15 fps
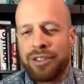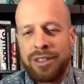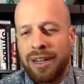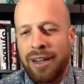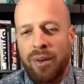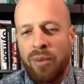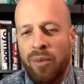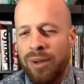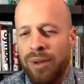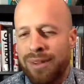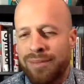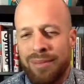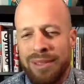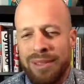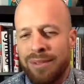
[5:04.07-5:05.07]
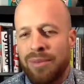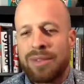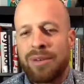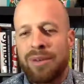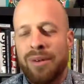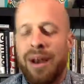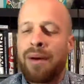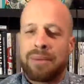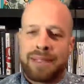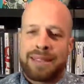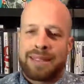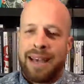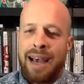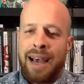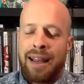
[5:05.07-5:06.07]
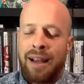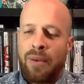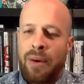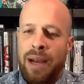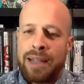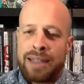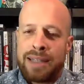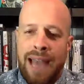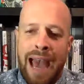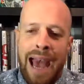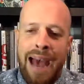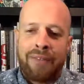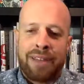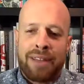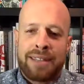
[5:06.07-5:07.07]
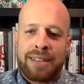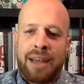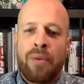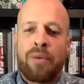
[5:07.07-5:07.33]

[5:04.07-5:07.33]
they're going to wonder what's going on with this guy. Like, why does he have this?